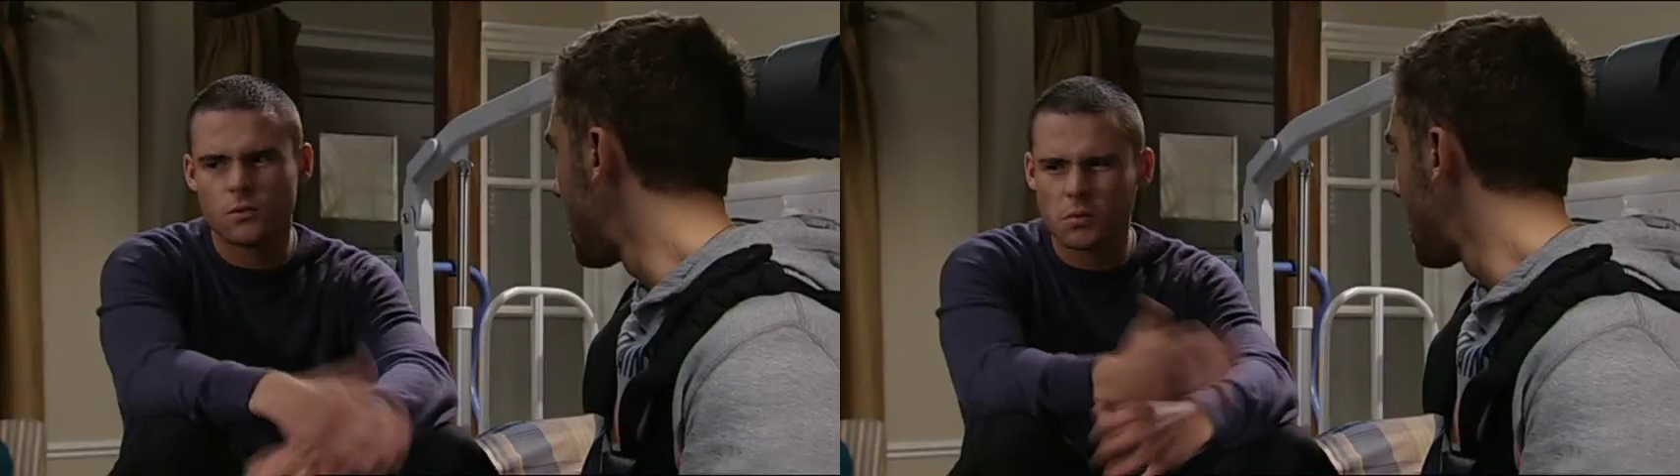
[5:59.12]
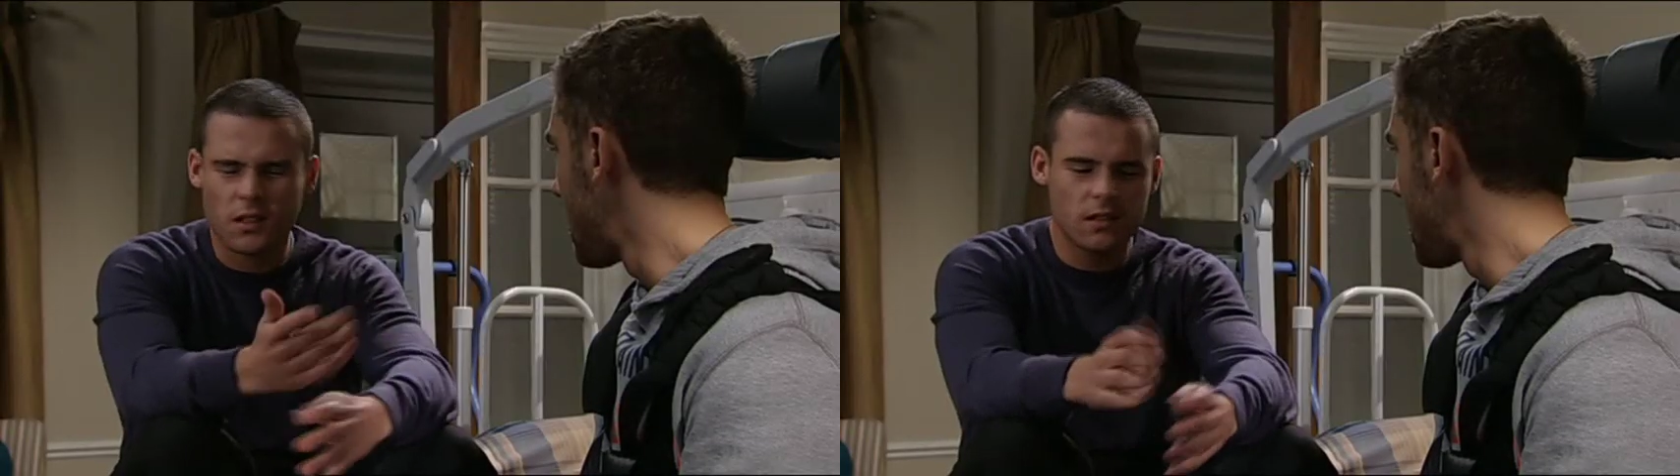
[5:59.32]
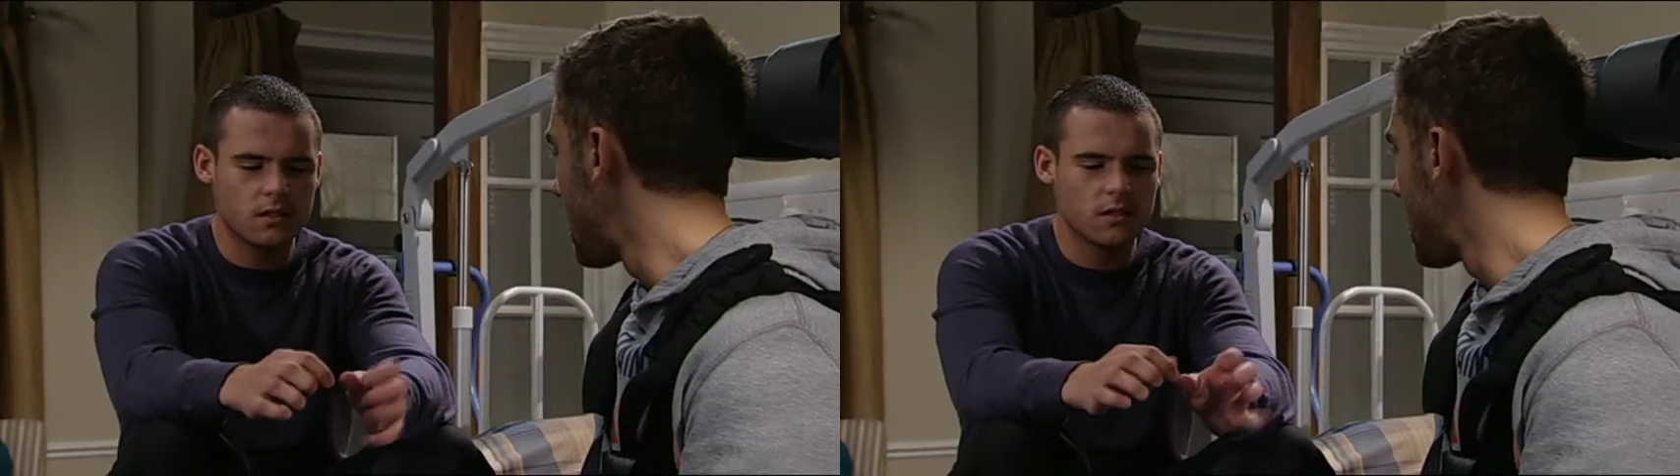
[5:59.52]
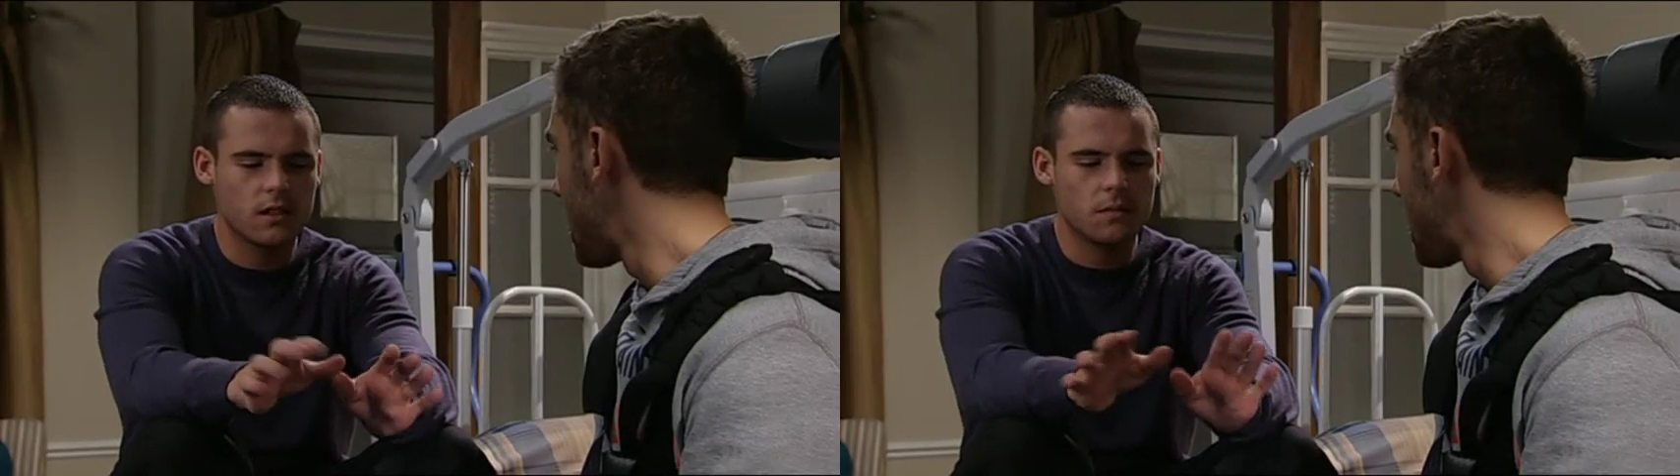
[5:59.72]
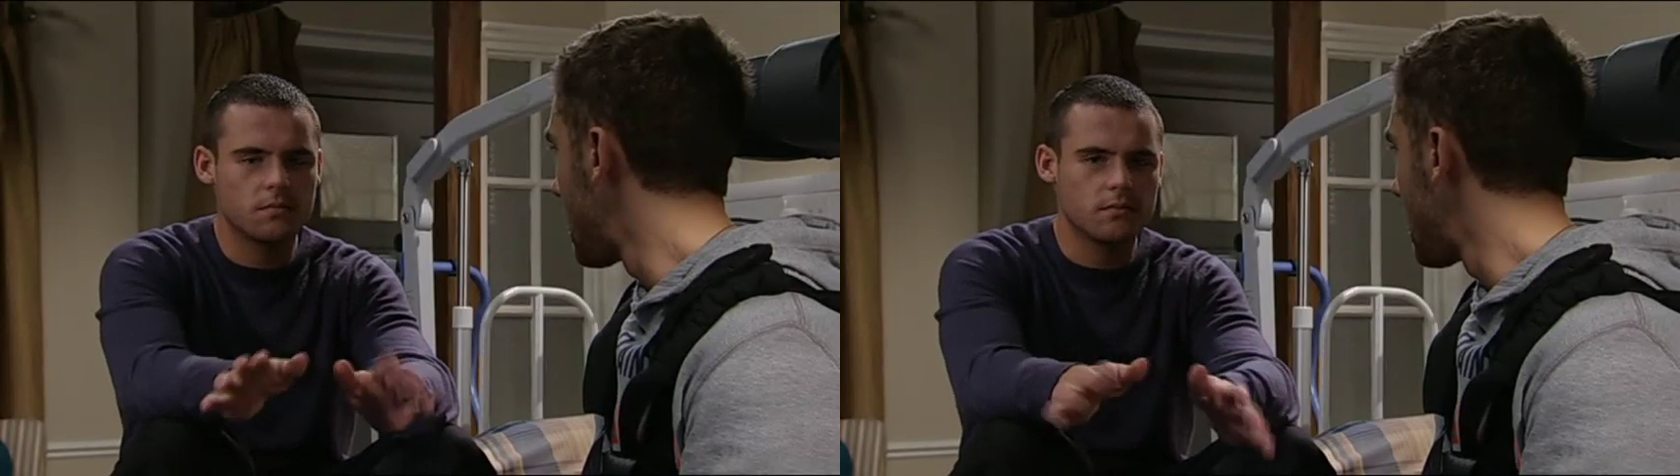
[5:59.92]
Well, because
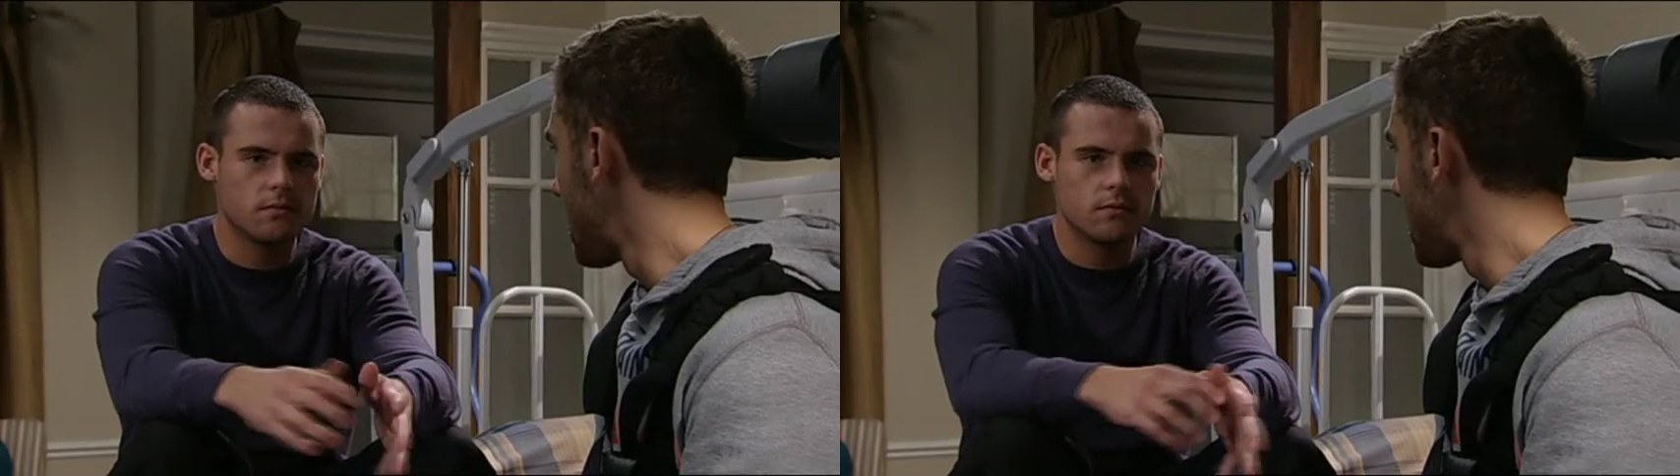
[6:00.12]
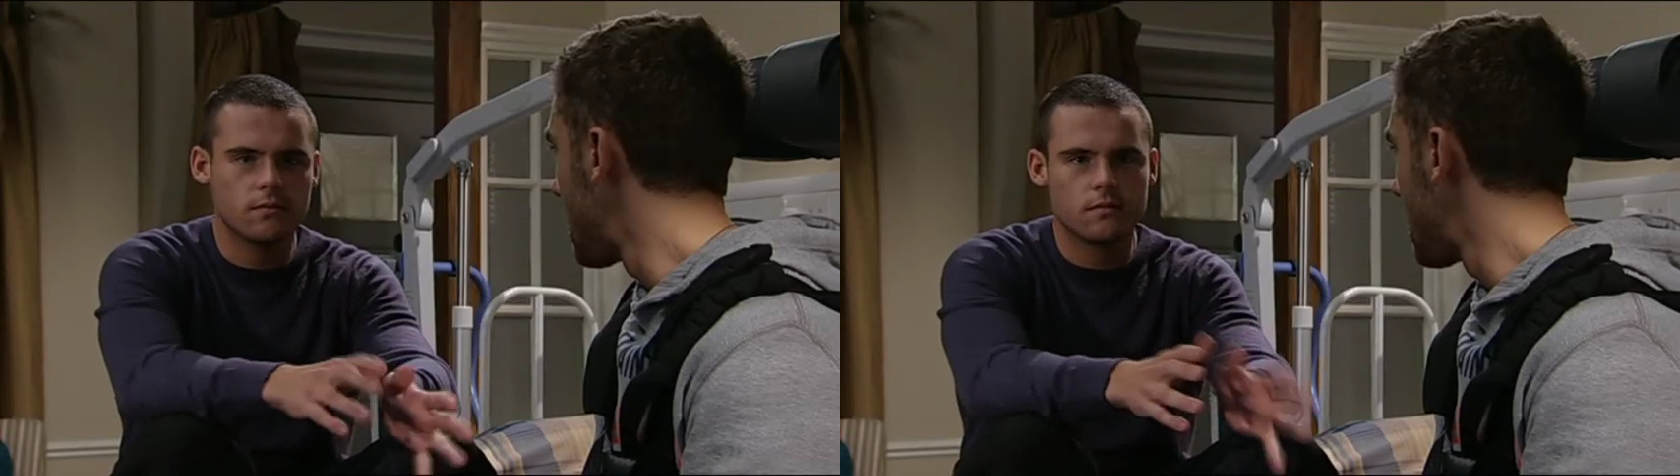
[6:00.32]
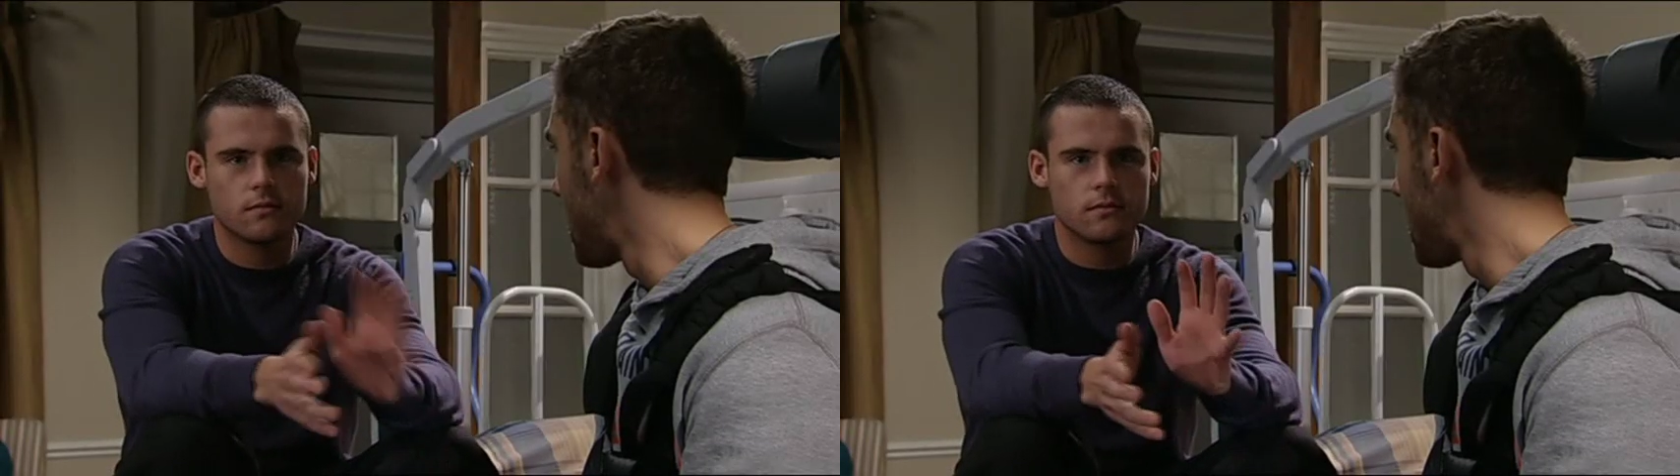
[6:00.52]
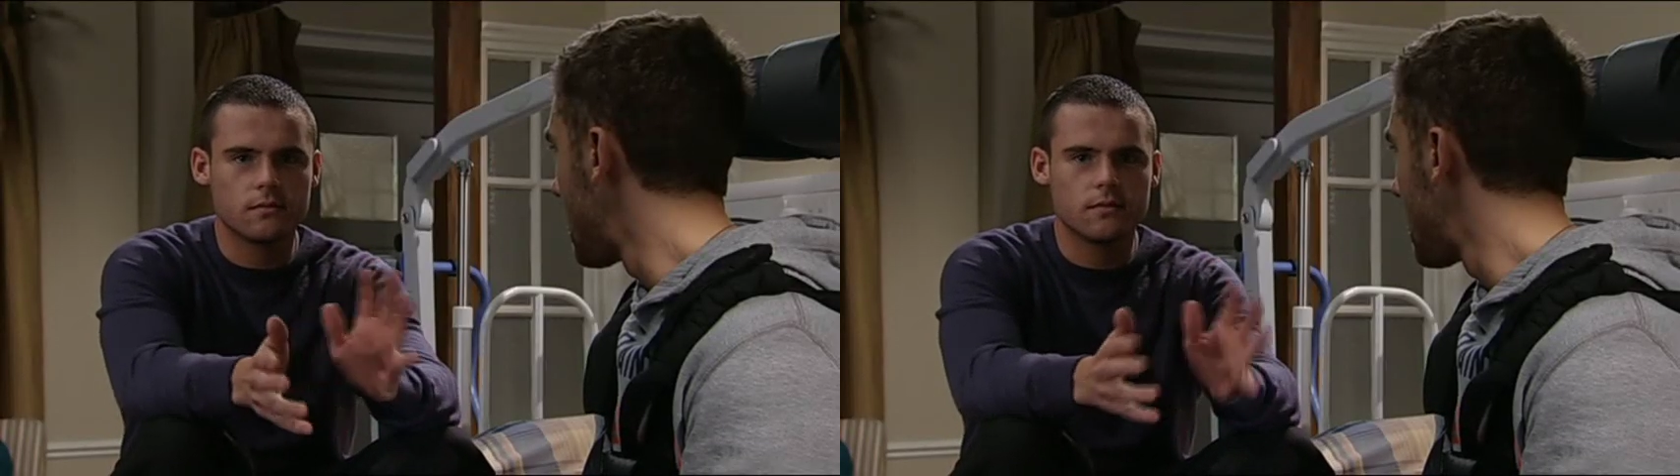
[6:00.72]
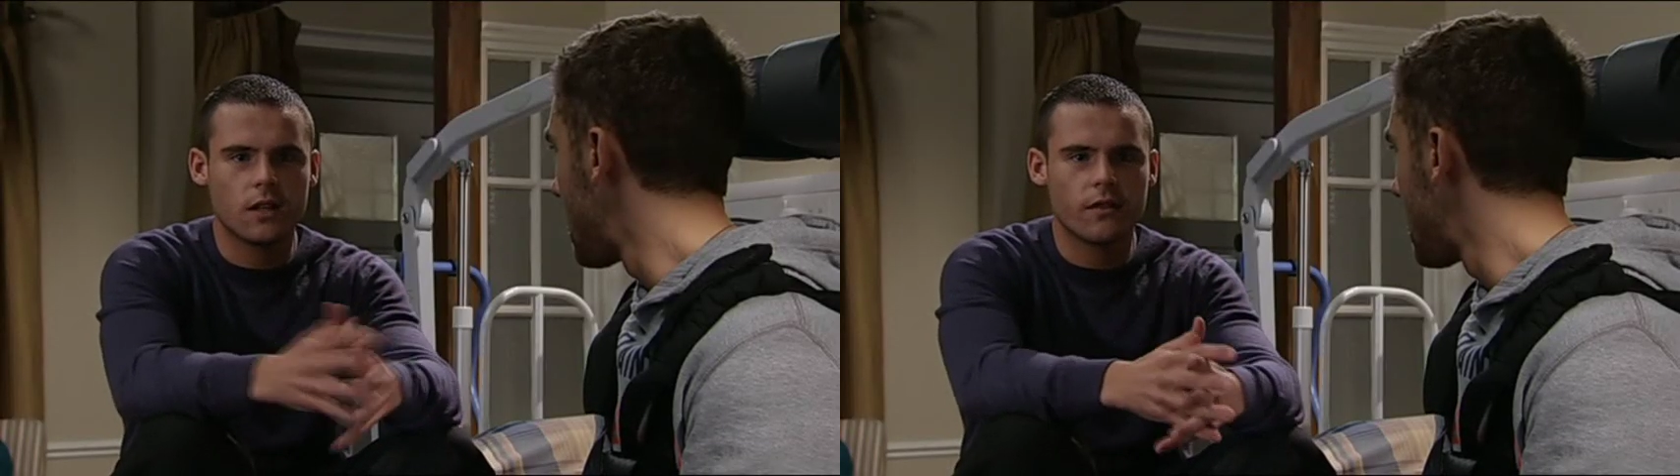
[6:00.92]
I'm
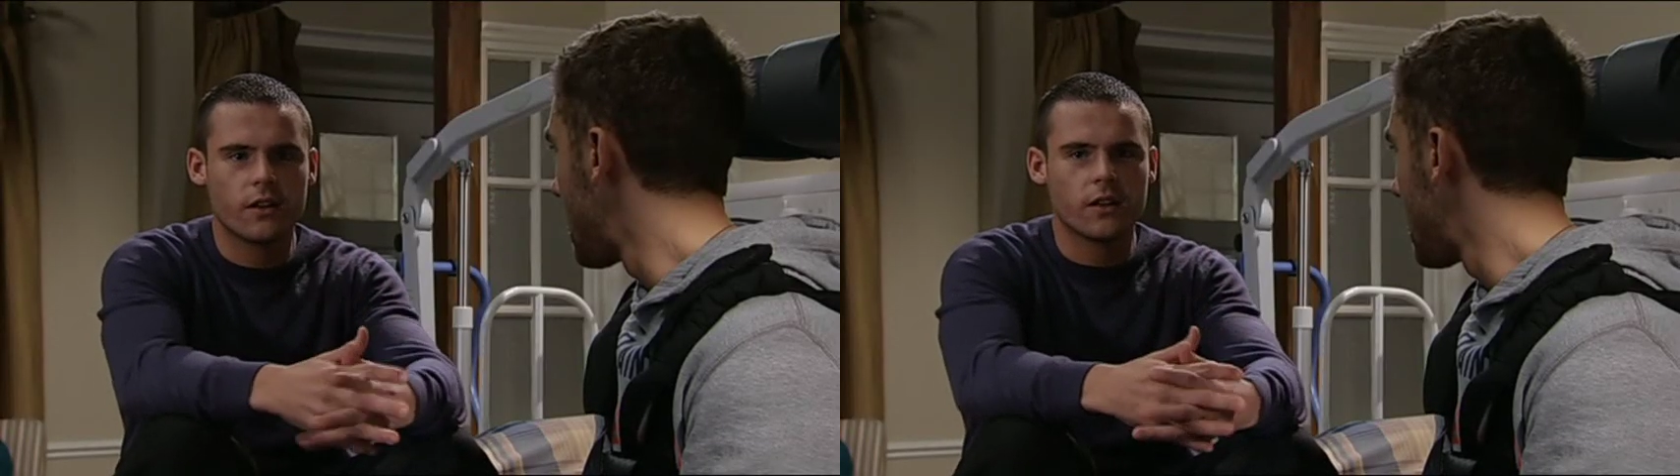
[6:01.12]
not